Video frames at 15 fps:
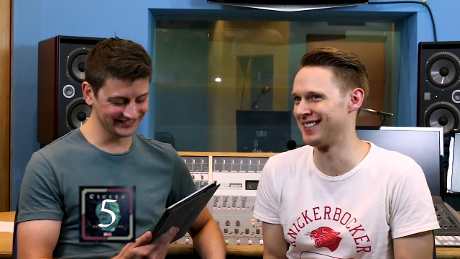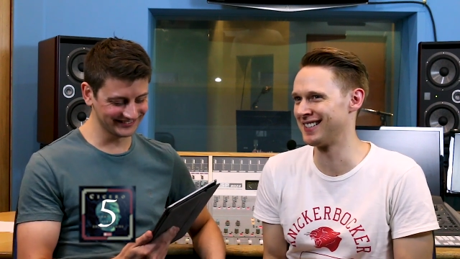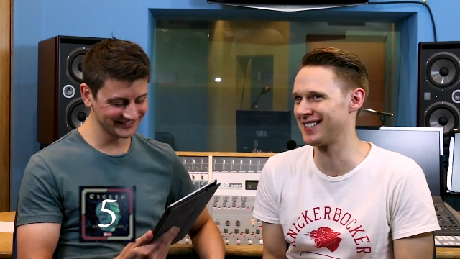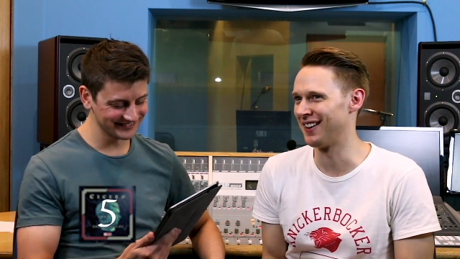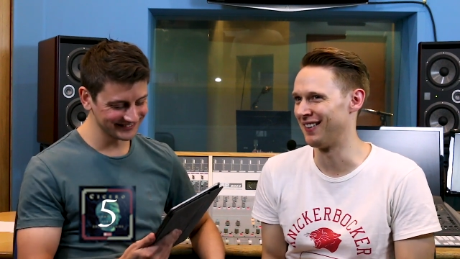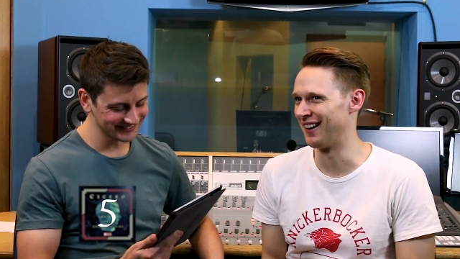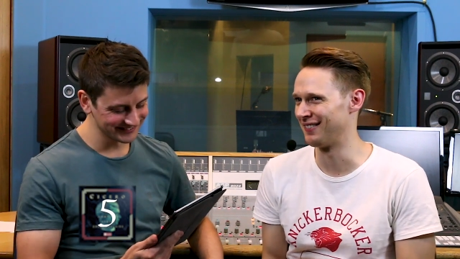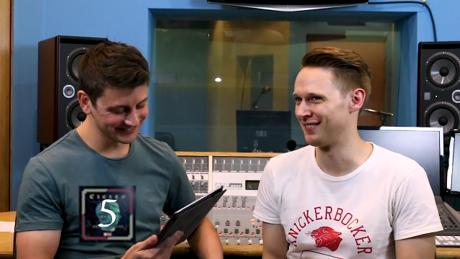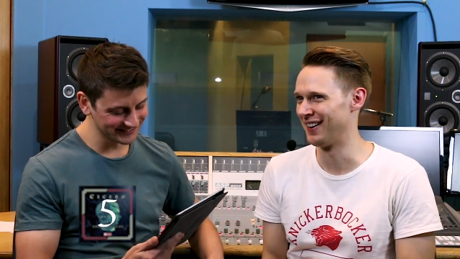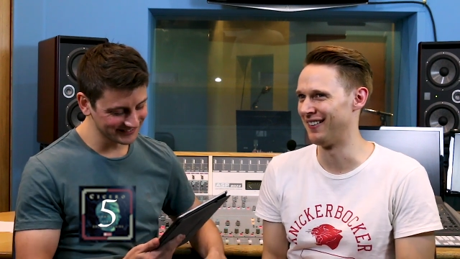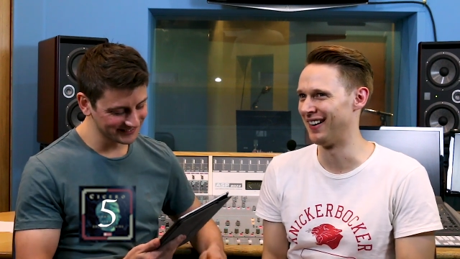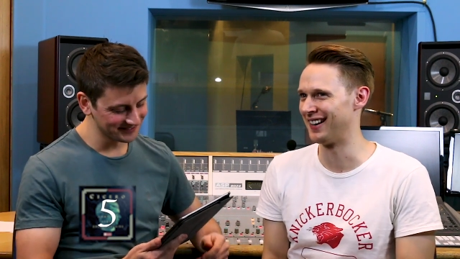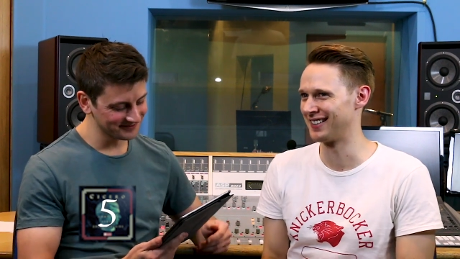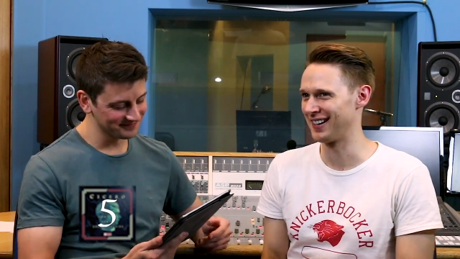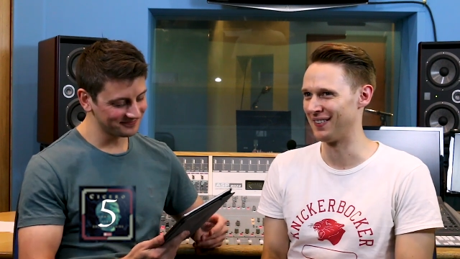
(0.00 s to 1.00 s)
Speaker 1: so I have
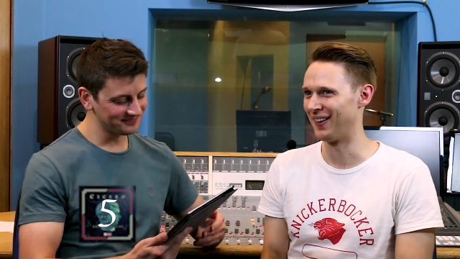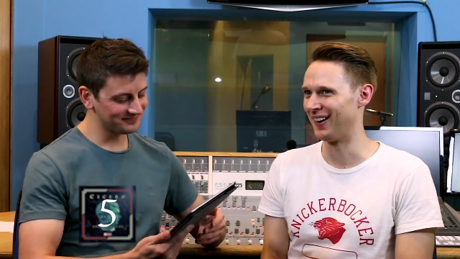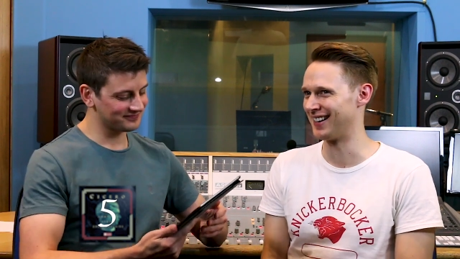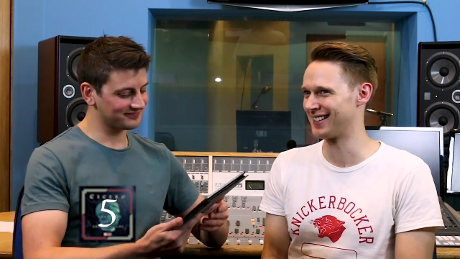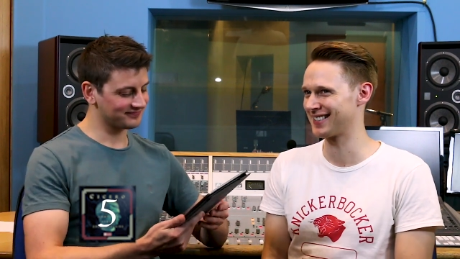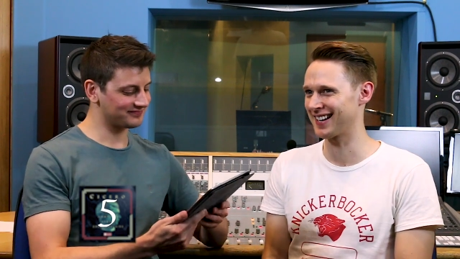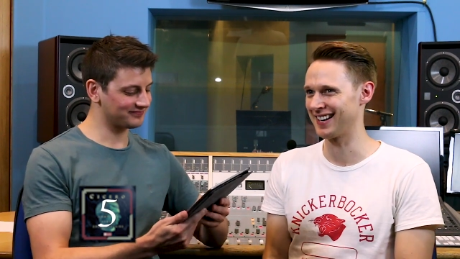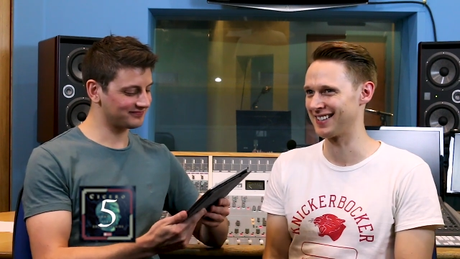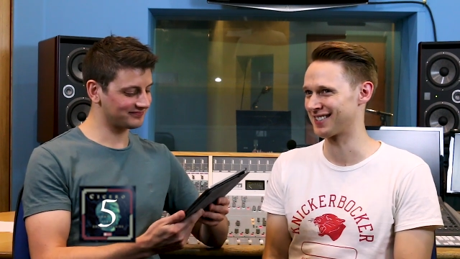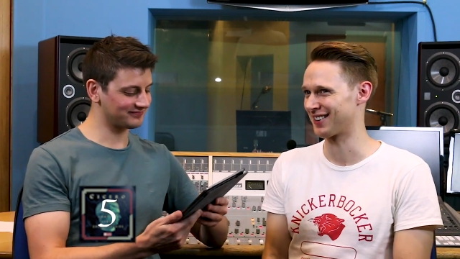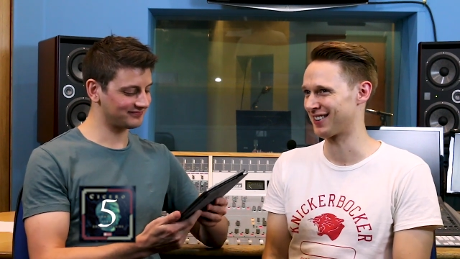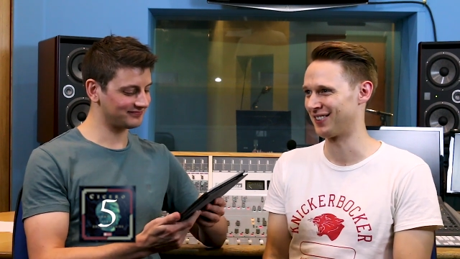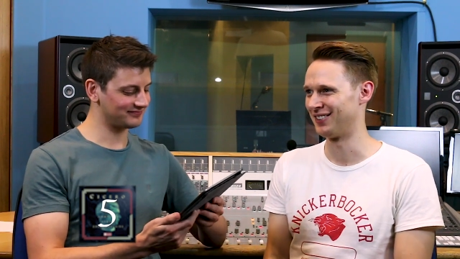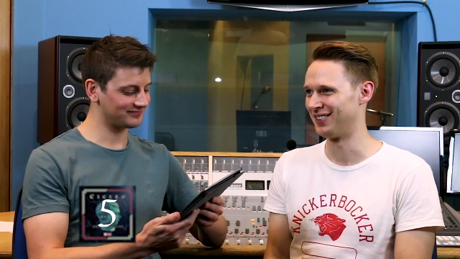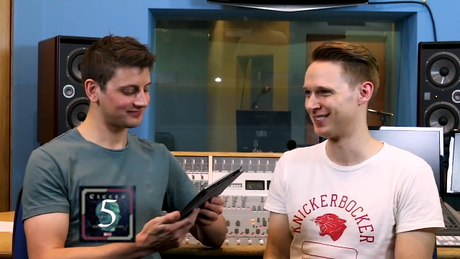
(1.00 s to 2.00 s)
no idea what his kids
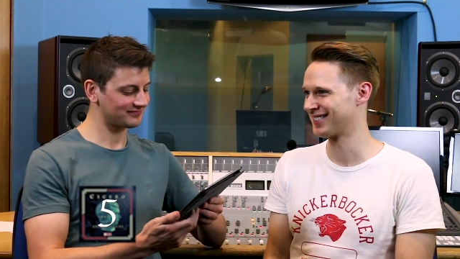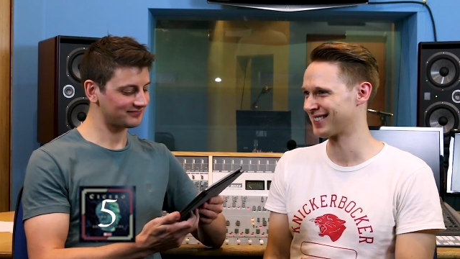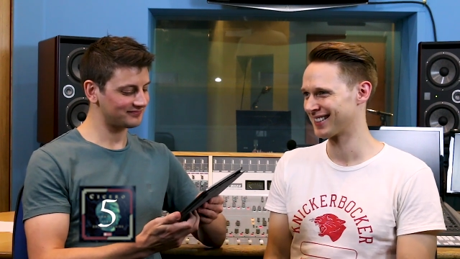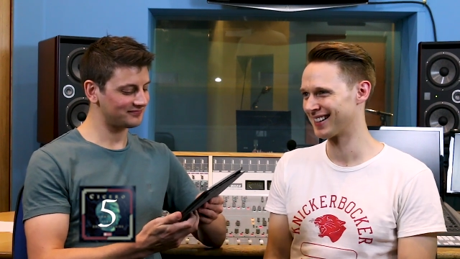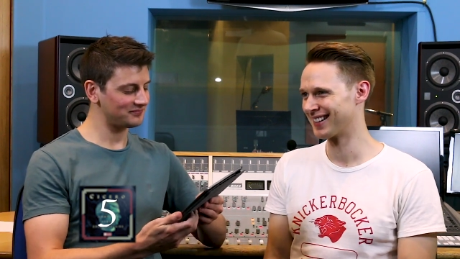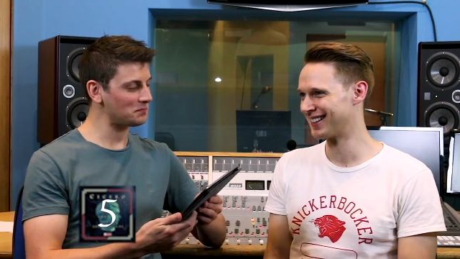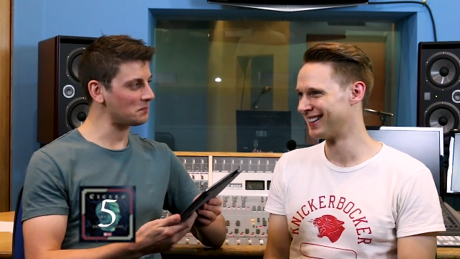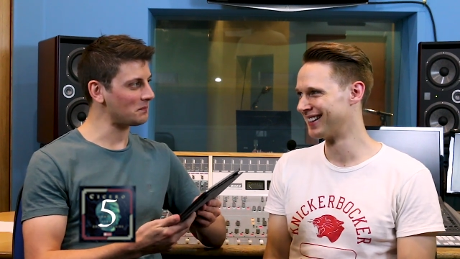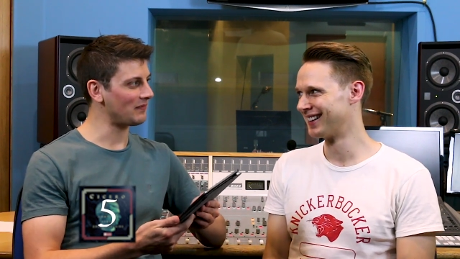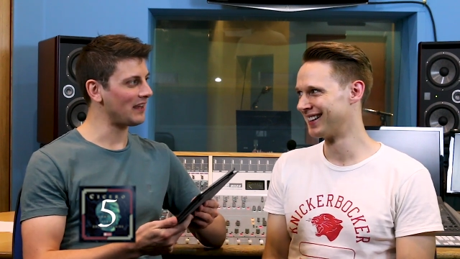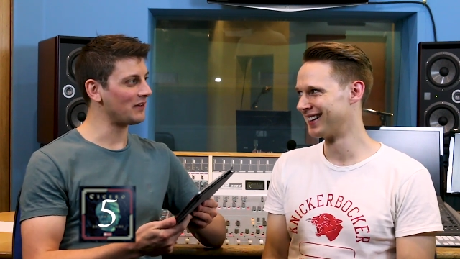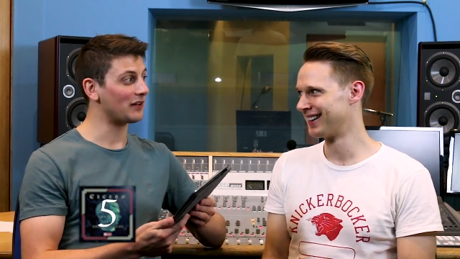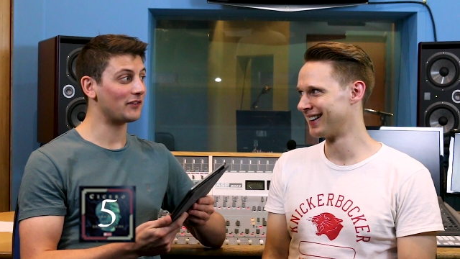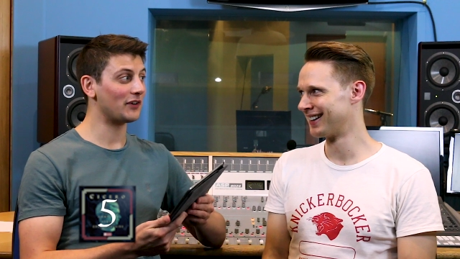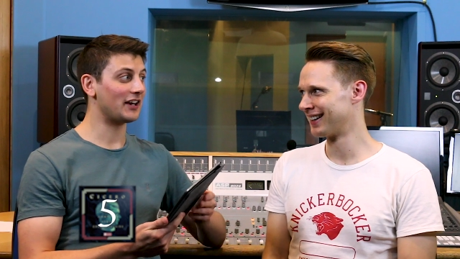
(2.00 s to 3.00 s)
are called.
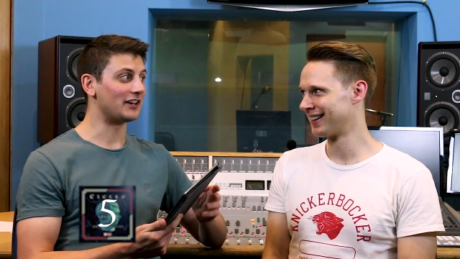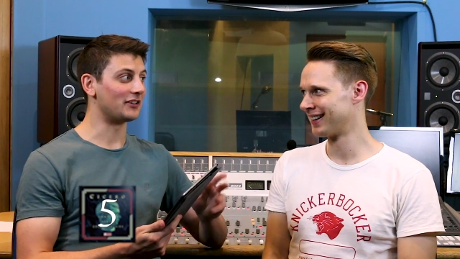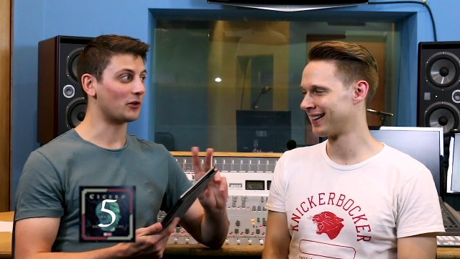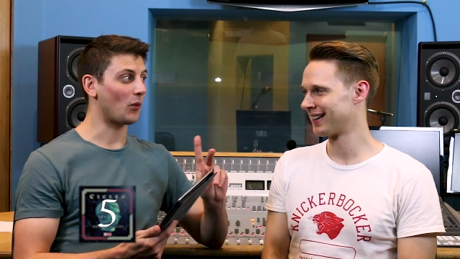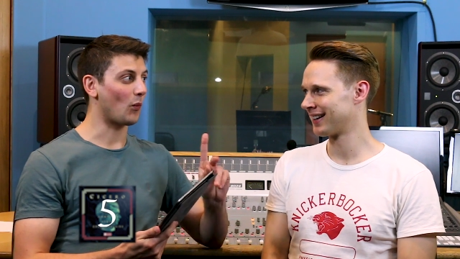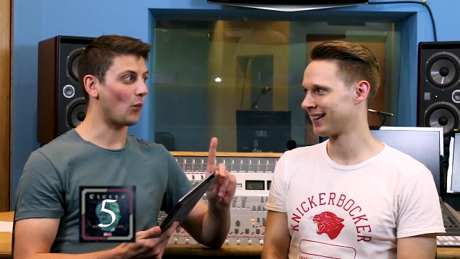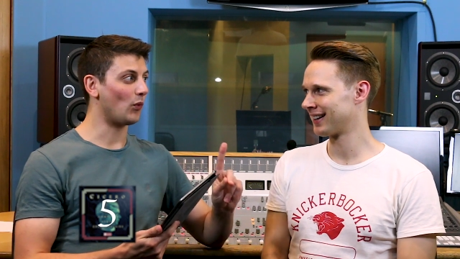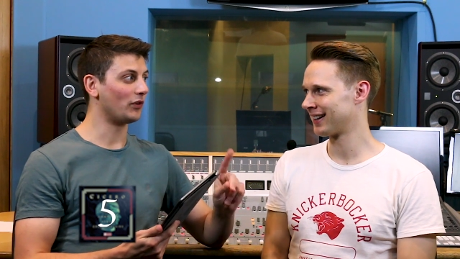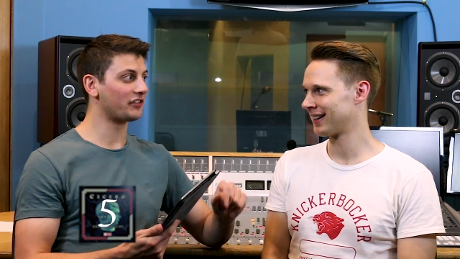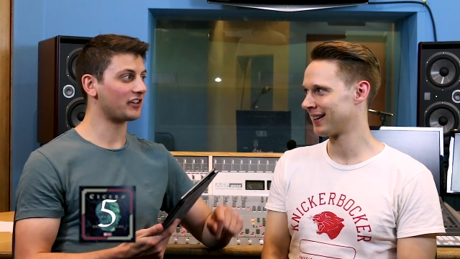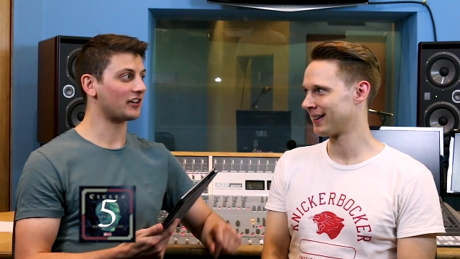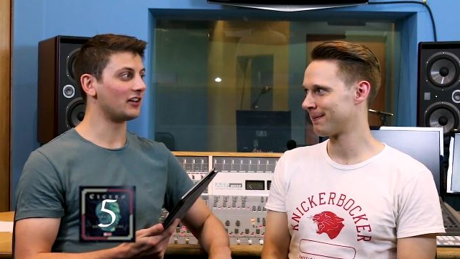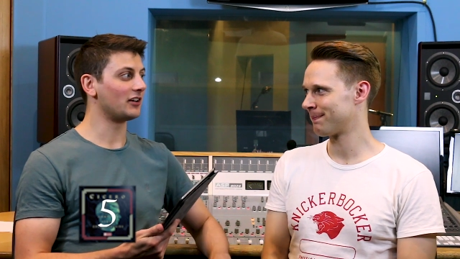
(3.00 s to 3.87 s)
I'll give you a hint. One's a